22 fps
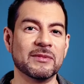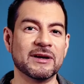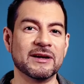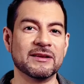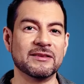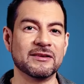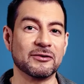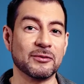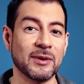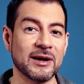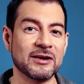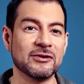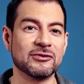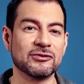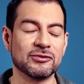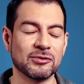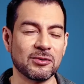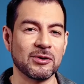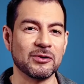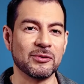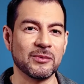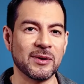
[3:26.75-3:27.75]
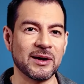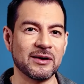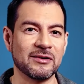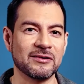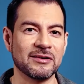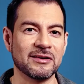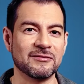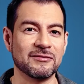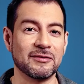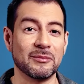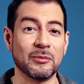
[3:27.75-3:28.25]
in the Greater Toronto
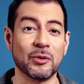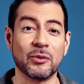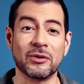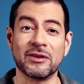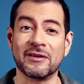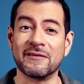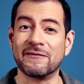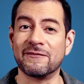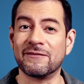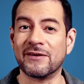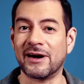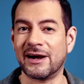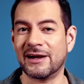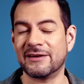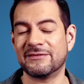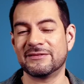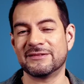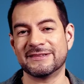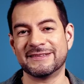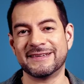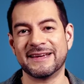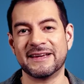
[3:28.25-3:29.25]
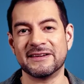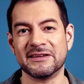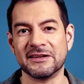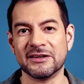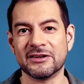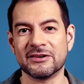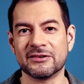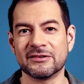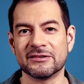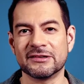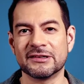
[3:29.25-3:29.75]
Area for more than 5 to 10
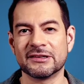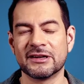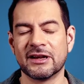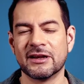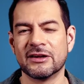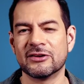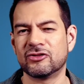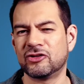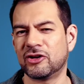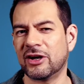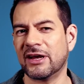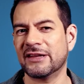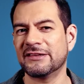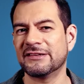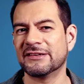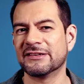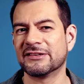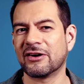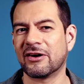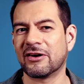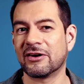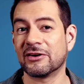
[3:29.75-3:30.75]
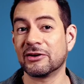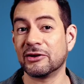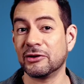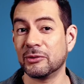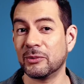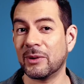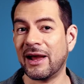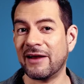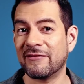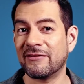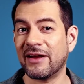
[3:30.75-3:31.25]
years, chances are you
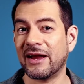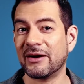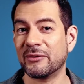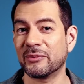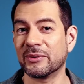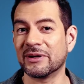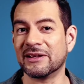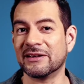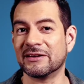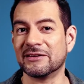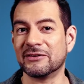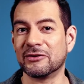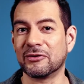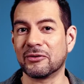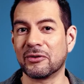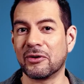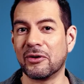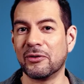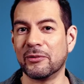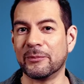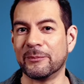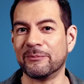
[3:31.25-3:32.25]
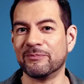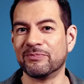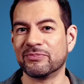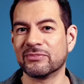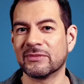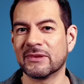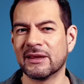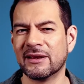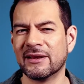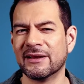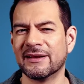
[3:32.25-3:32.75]
have equity in your home.
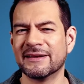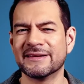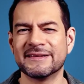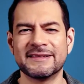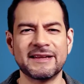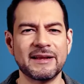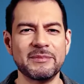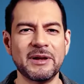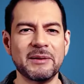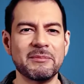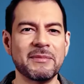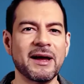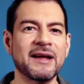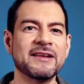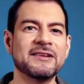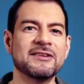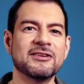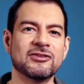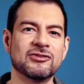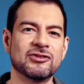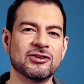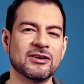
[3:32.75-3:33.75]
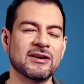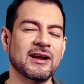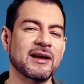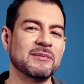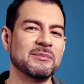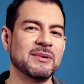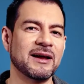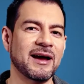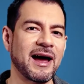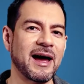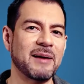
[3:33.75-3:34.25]
Send me a message and I'd
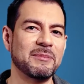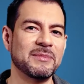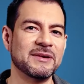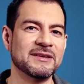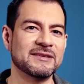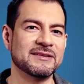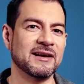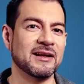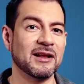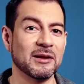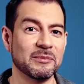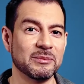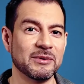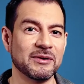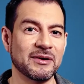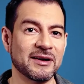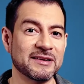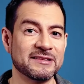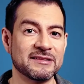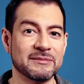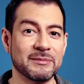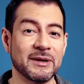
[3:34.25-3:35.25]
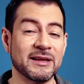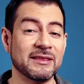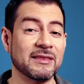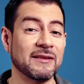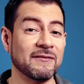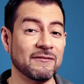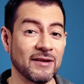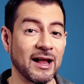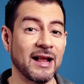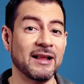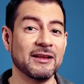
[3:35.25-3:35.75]
be happy to help you estimate the
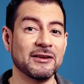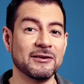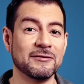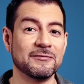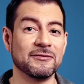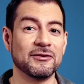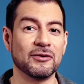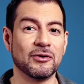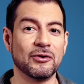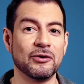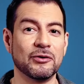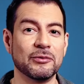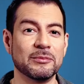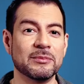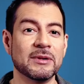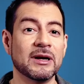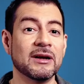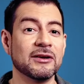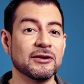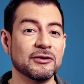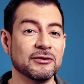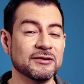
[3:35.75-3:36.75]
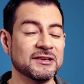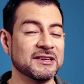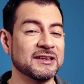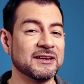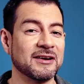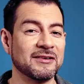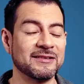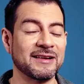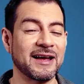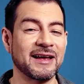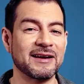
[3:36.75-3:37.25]
value of your home using
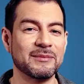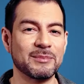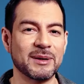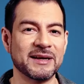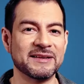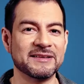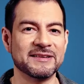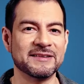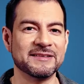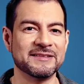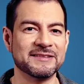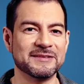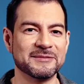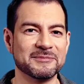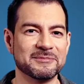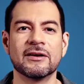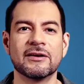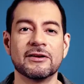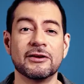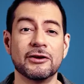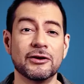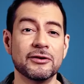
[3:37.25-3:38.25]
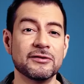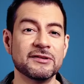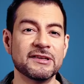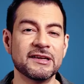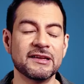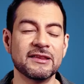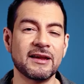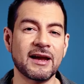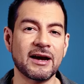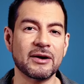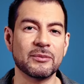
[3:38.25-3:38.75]
our database system.
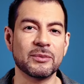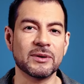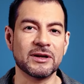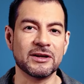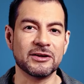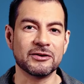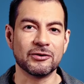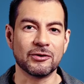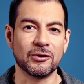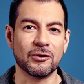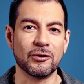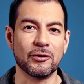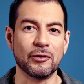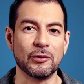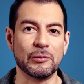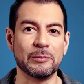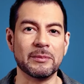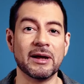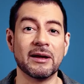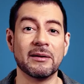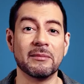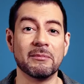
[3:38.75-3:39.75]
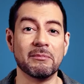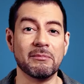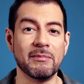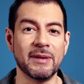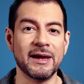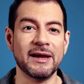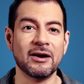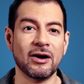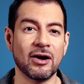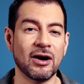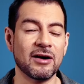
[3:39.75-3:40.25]
Using the equity in your home
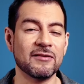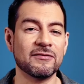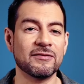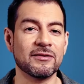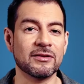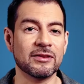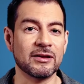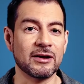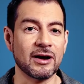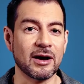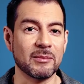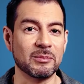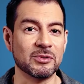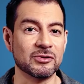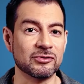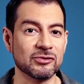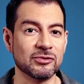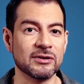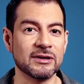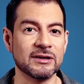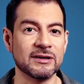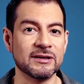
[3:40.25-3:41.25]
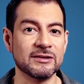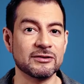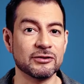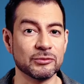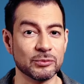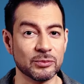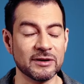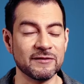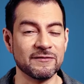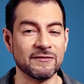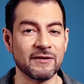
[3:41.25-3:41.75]
may offer the opportunity to
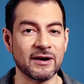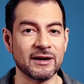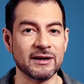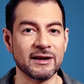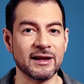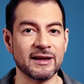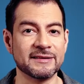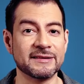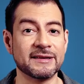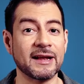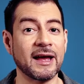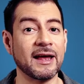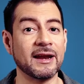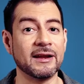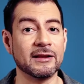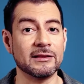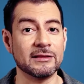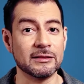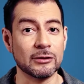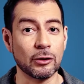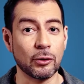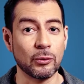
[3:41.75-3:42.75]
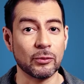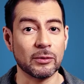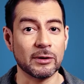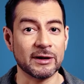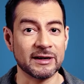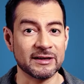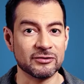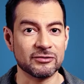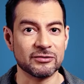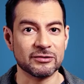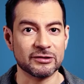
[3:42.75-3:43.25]
refinance at a lower
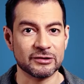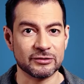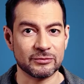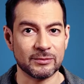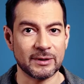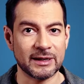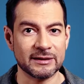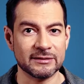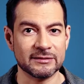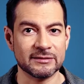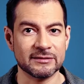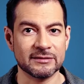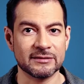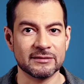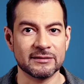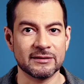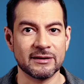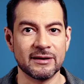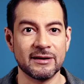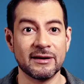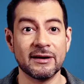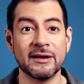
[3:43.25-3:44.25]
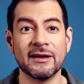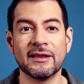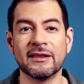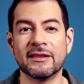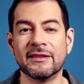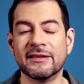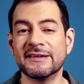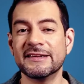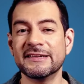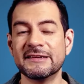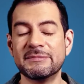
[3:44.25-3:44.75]
interest rate.
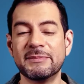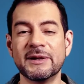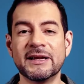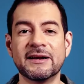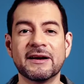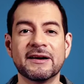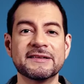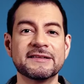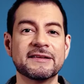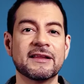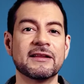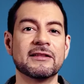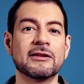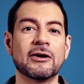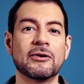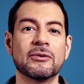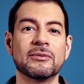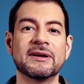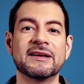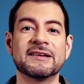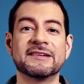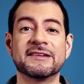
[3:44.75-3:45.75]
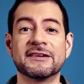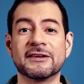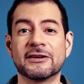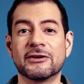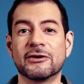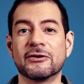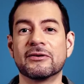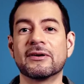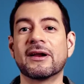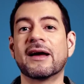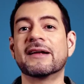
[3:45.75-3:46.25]
This is because the loan is
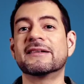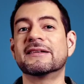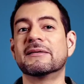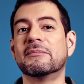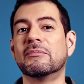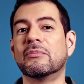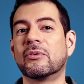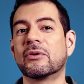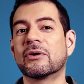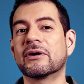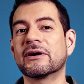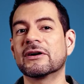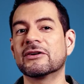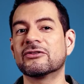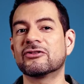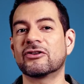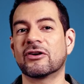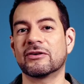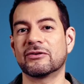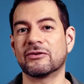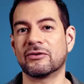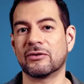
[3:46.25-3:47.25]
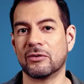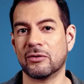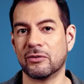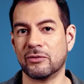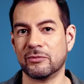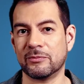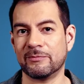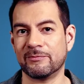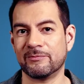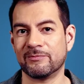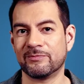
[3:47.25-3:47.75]
secured as a mortgage on your
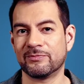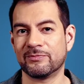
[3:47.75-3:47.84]
home.